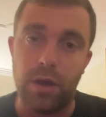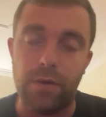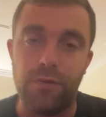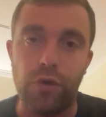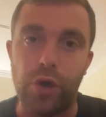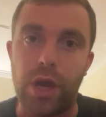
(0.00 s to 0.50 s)

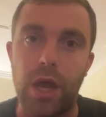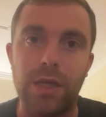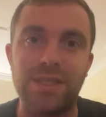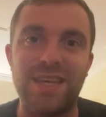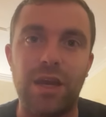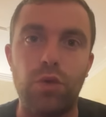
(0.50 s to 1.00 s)
for
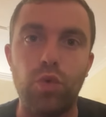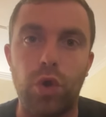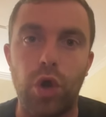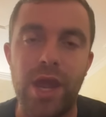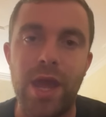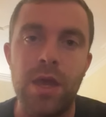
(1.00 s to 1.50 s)
Seru
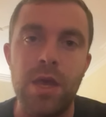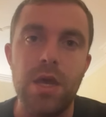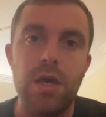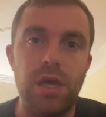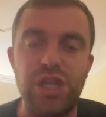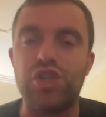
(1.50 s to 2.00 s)
Kone
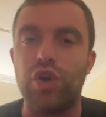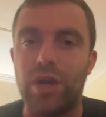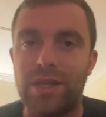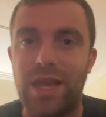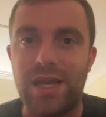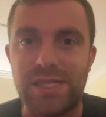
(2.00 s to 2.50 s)
is gonna
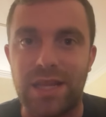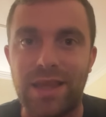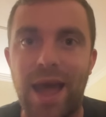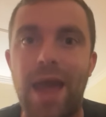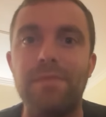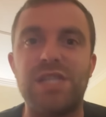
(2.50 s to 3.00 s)
take some
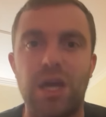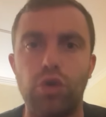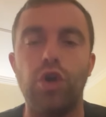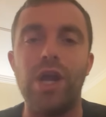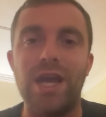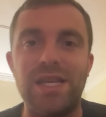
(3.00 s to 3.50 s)
time. Seru
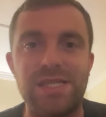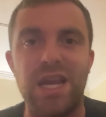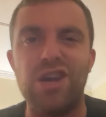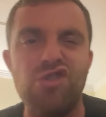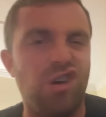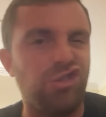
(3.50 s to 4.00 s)
Kone is
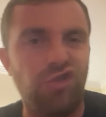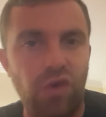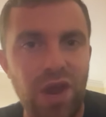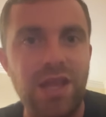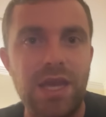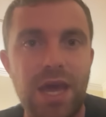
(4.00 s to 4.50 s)
not
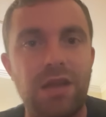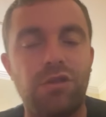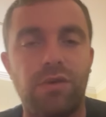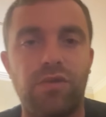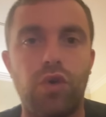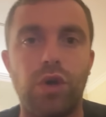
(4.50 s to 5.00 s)
ready yet,
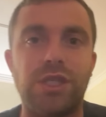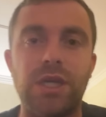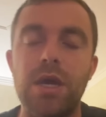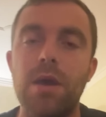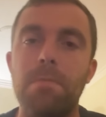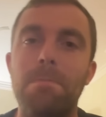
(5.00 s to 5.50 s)
of course,
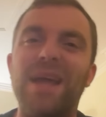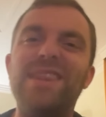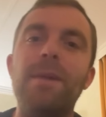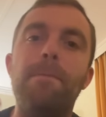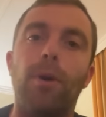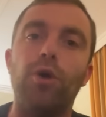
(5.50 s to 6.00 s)
but
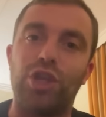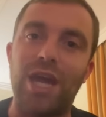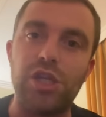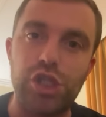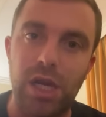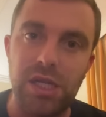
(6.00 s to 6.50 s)
the
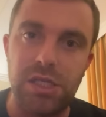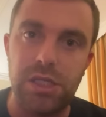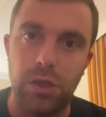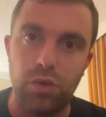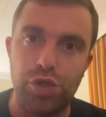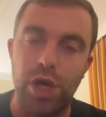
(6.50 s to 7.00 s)
potential is
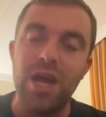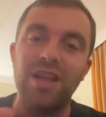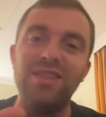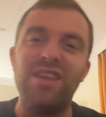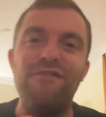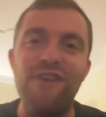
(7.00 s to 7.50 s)
huge.
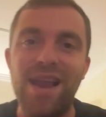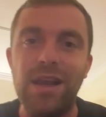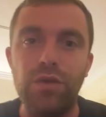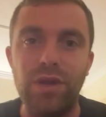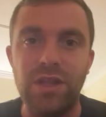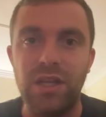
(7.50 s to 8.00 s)
The
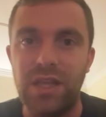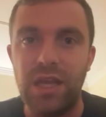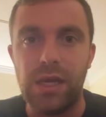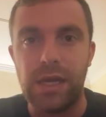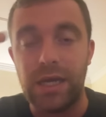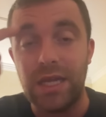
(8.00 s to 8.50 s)
value in the
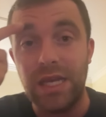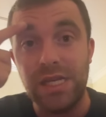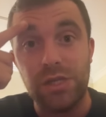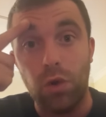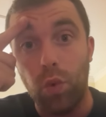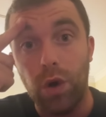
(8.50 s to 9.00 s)
deal
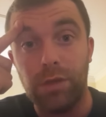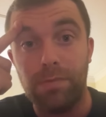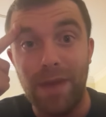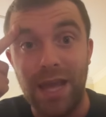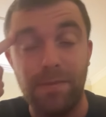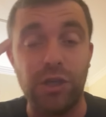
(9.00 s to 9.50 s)
is what
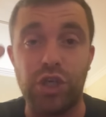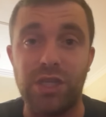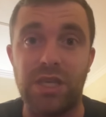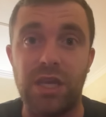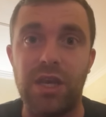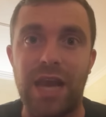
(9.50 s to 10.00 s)
made
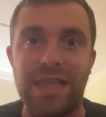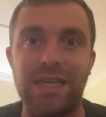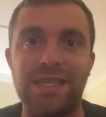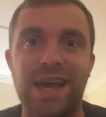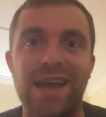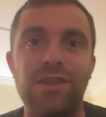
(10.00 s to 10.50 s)
Manchester United
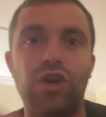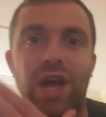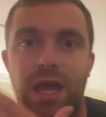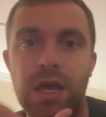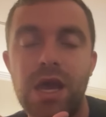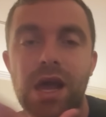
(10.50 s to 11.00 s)
decide,
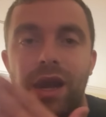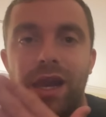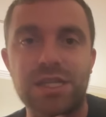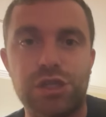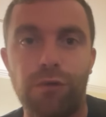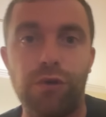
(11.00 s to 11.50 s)
okay,
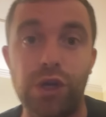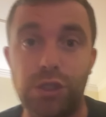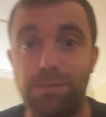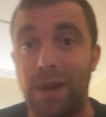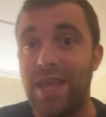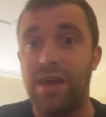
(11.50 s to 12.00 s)
let's go for this
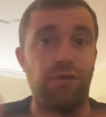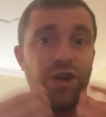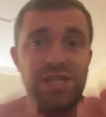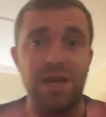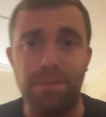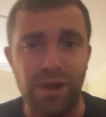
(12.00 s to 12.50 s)
player. For
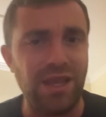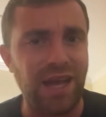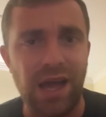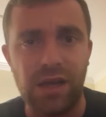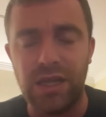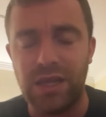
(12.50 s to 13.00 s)
example, in
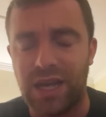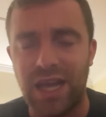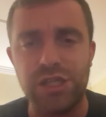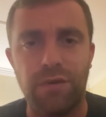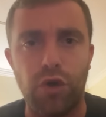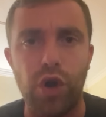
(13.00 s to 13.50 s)
the
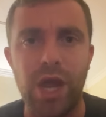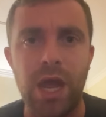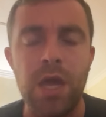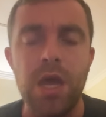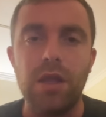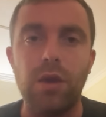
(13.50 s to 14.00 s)
case of
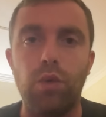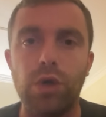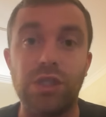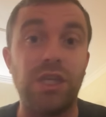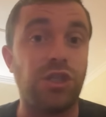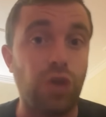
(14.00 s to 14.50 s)
Kone, there
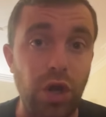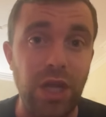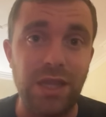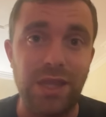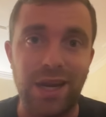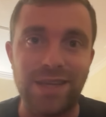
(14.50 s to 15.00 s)
was the strong
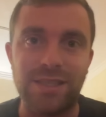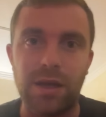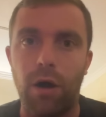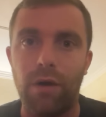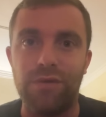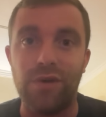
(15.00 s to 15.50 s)
interest
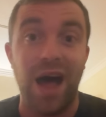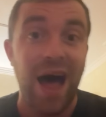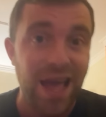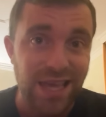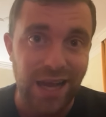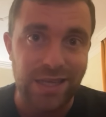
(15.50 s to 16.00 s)
of
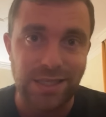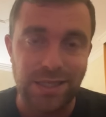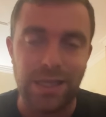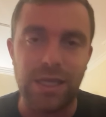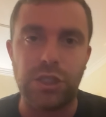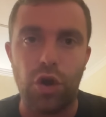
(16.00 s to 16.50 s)
Ajax,
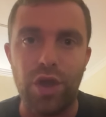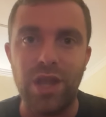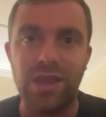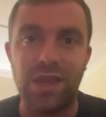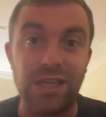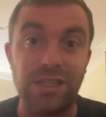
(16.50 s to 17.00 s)
the strong
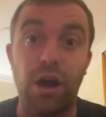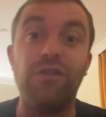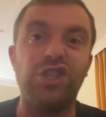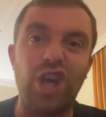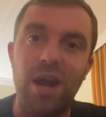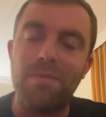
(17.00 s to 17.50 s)
interest of a
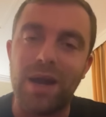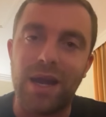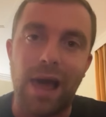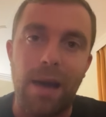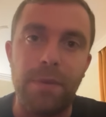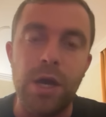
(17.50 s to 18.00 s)
German
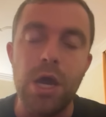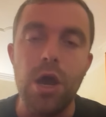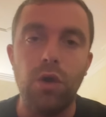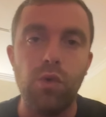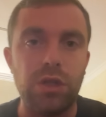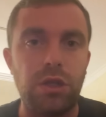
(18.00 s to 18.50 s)
club
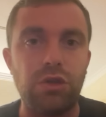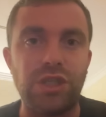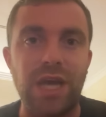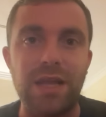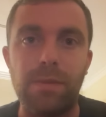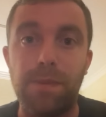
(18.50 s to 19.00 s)
who wanted to
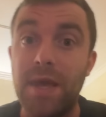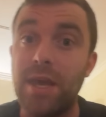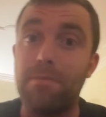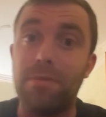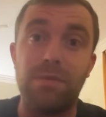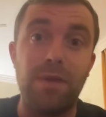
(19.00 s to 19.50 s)
sign the player,
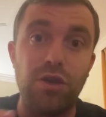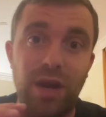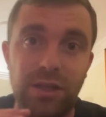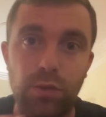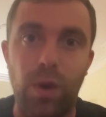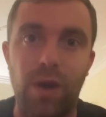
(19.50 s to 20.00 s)
but Man
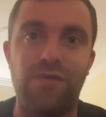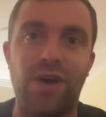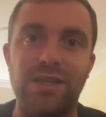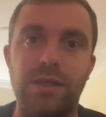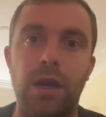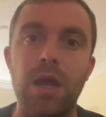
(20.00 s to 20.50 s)
United were
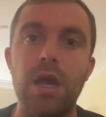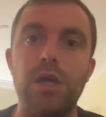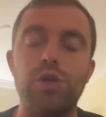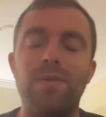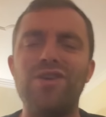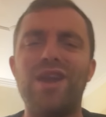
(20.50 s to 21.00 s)
faster. So
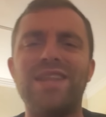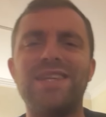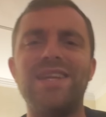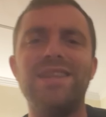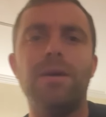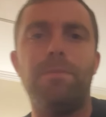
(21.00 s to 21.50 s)
Man United
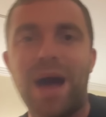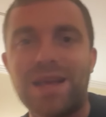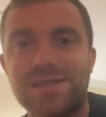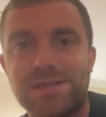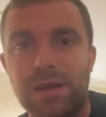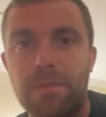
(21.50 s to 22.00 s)
in the
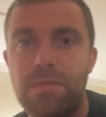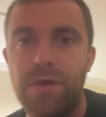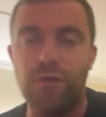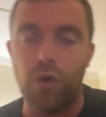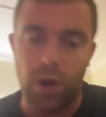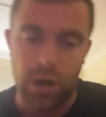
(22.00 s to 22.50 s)
past,
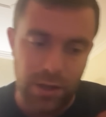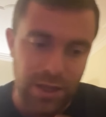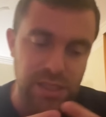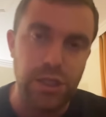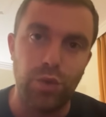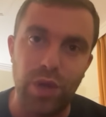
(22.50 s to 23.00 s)
before
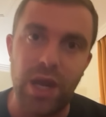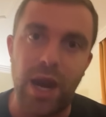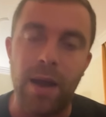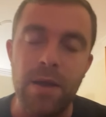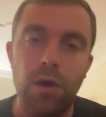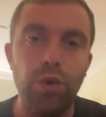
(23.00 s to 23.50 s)
this new
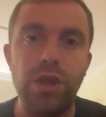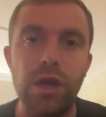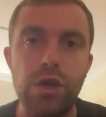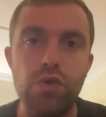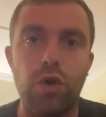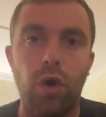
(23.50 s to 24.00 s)
era with the
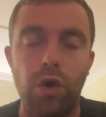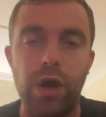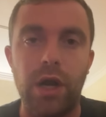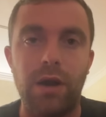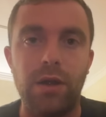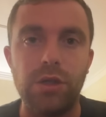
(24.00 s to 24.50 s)
new
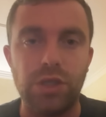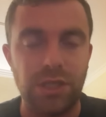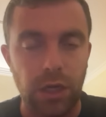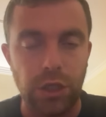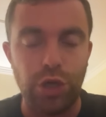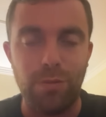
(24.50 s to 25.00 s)
co-owner
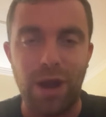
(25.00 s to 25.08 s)
Sir Jim